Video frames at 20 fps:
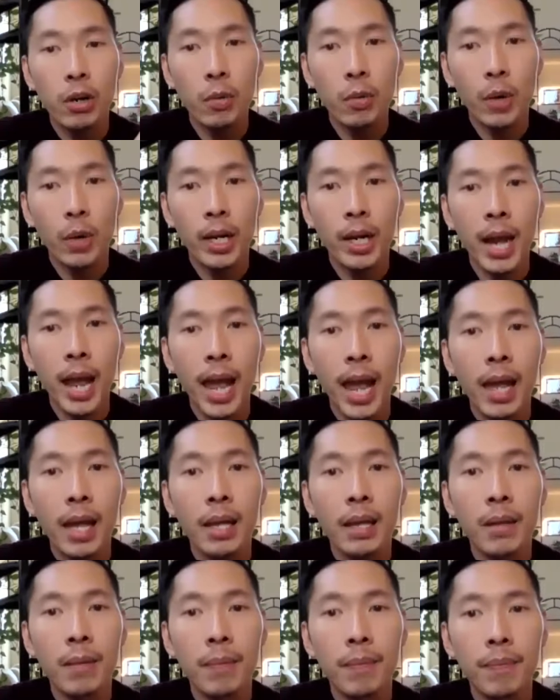on one
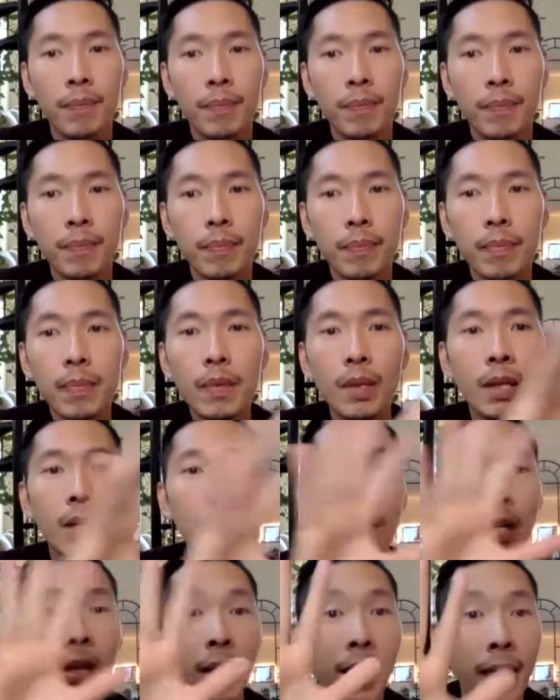hand,
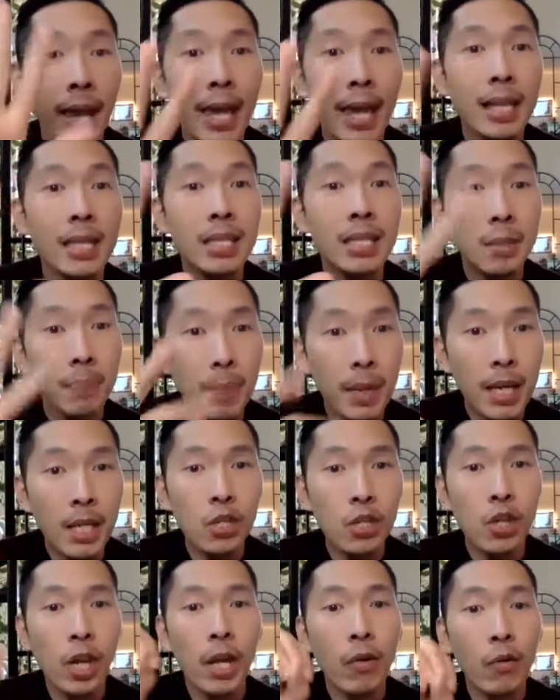hate
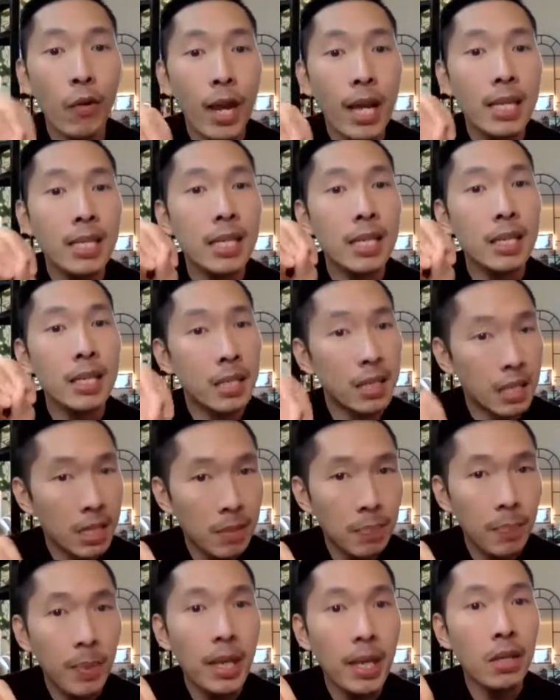speech and racist
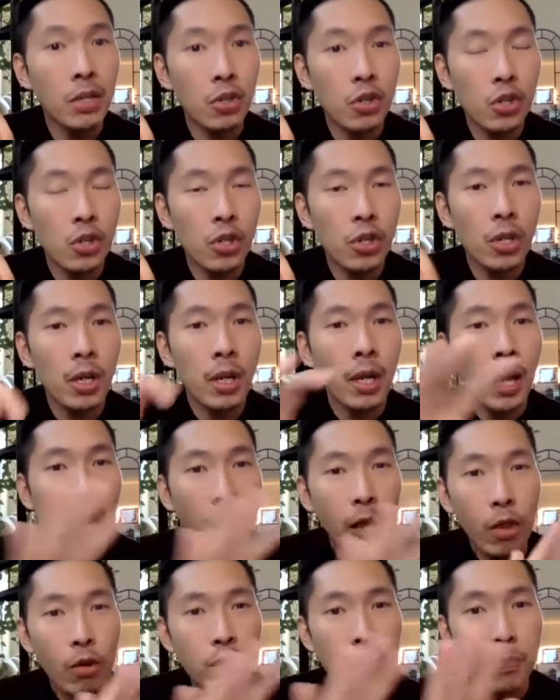speech,
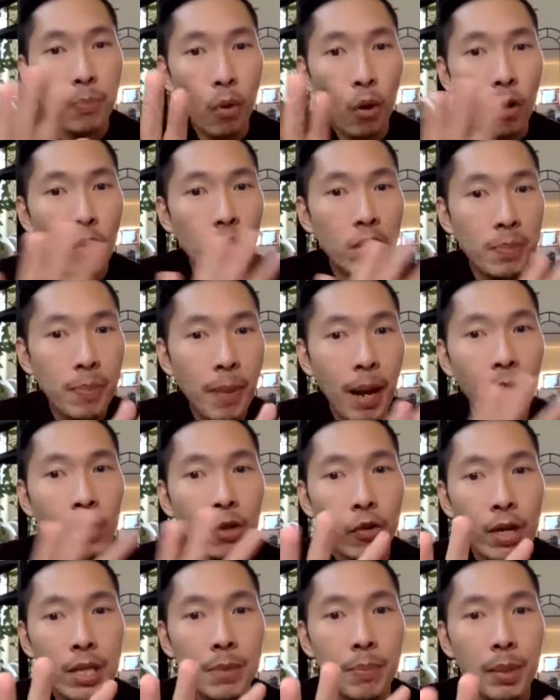and those porous
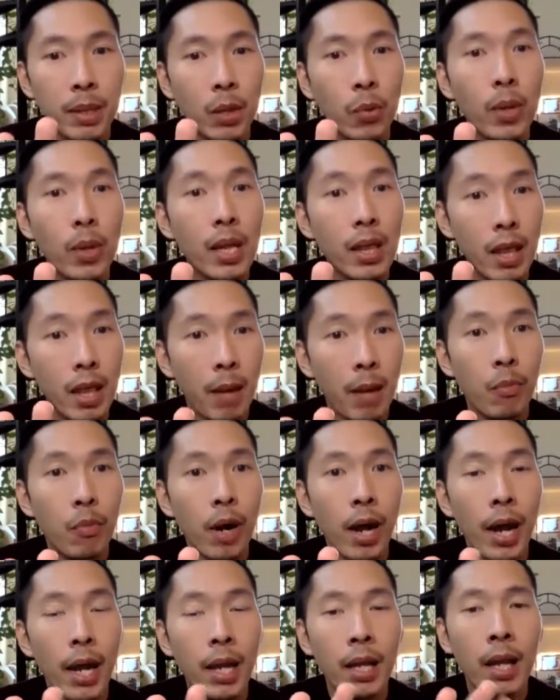boundaries between them,
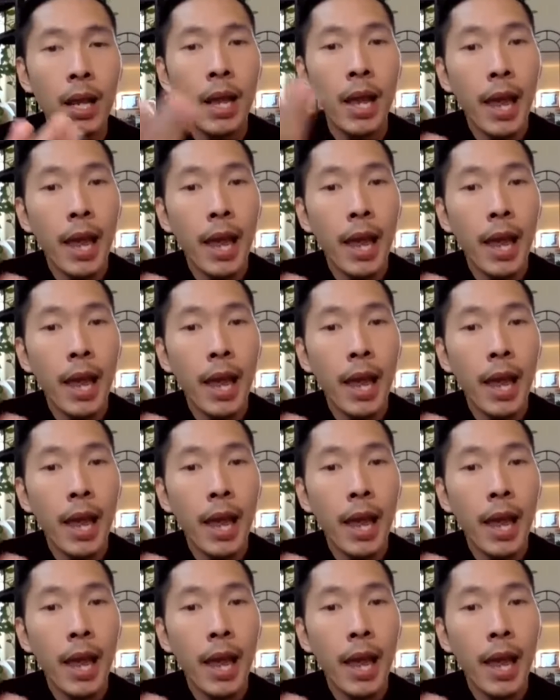right?